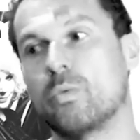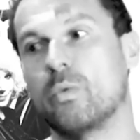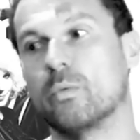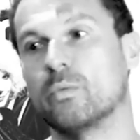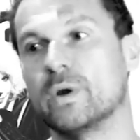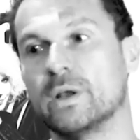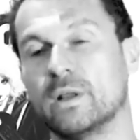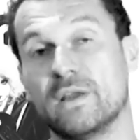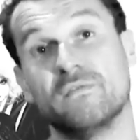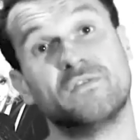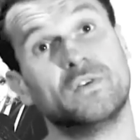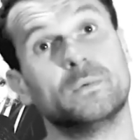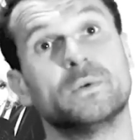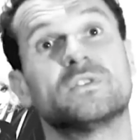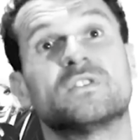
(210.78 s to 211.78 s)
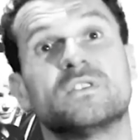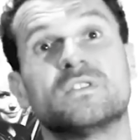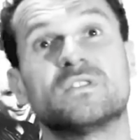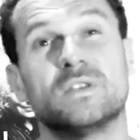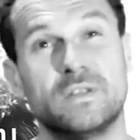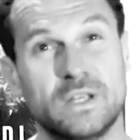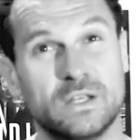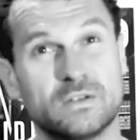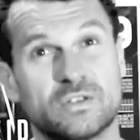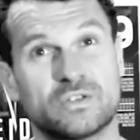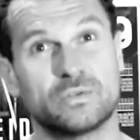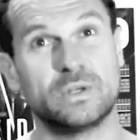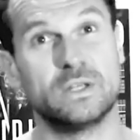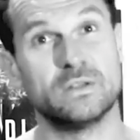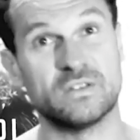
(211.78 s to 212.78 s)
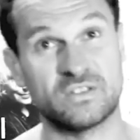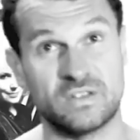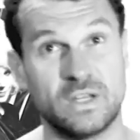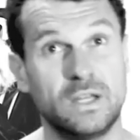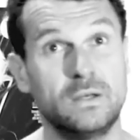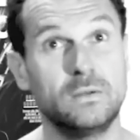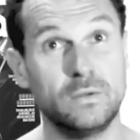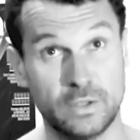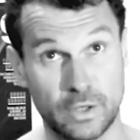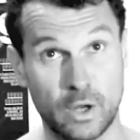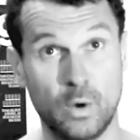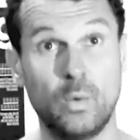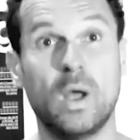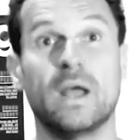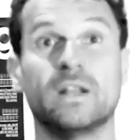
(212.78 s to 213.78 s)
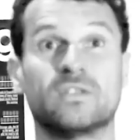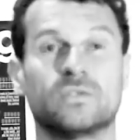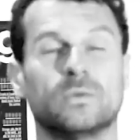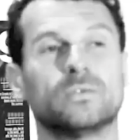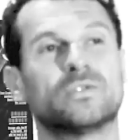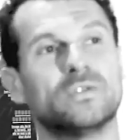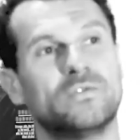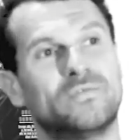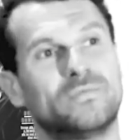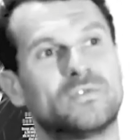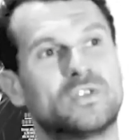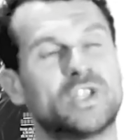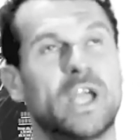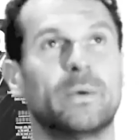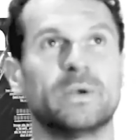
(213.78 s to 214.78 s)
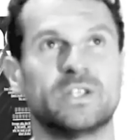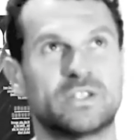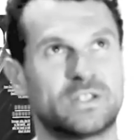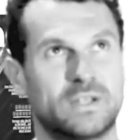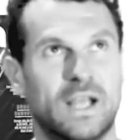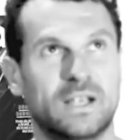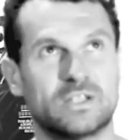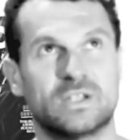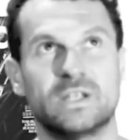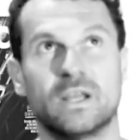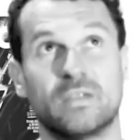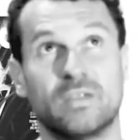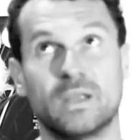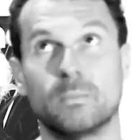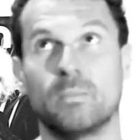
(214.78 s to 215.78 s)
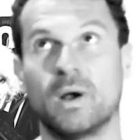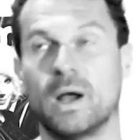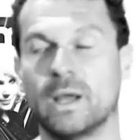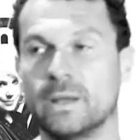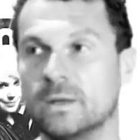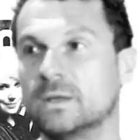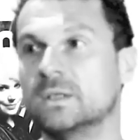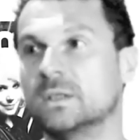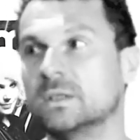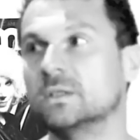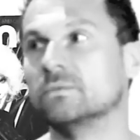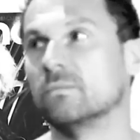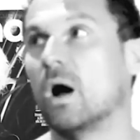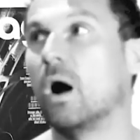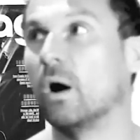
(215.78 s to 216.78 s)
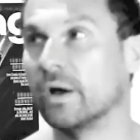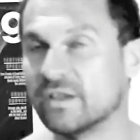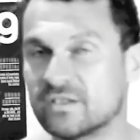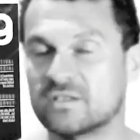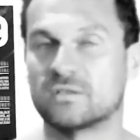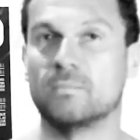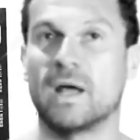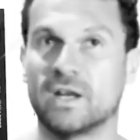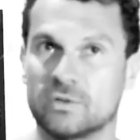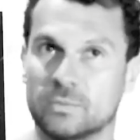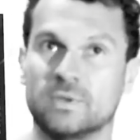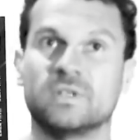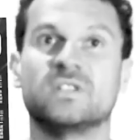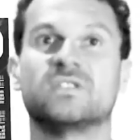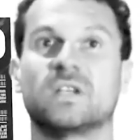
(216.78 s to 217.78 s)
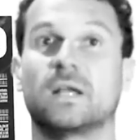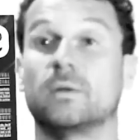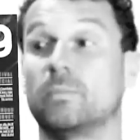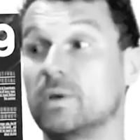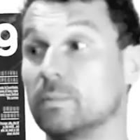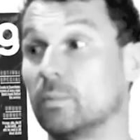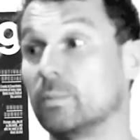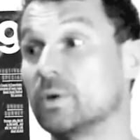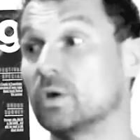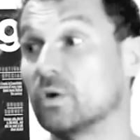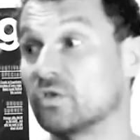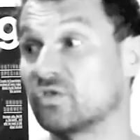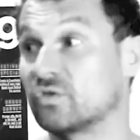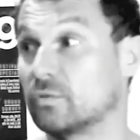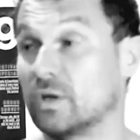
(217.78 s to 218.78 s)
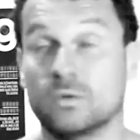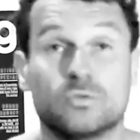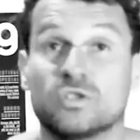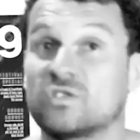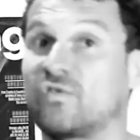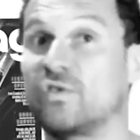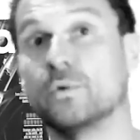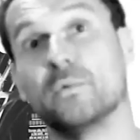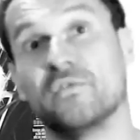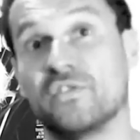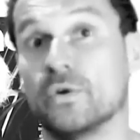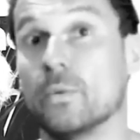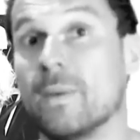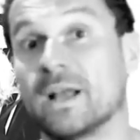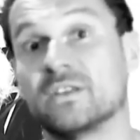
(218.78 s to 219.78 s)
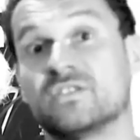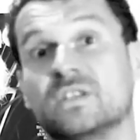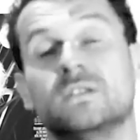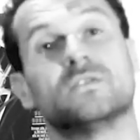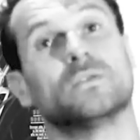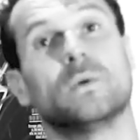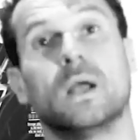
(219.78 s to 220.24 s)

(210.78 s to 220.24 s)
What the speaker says: the real influencers in the industry and the scene, you know, and it's also cherished, actually, I think, by artists, management, these kind of people, because there are just fewer and fewer magazines